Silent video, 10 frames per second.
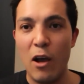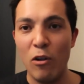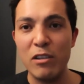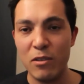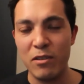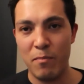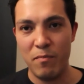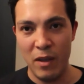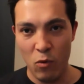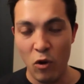also
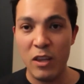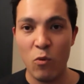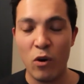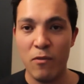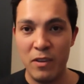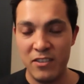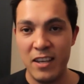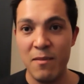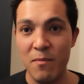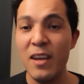all the work of the
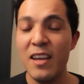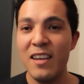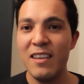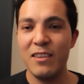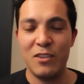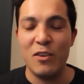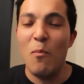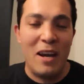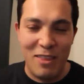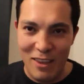team.
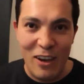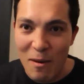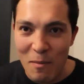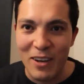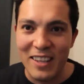Somebody thought about it.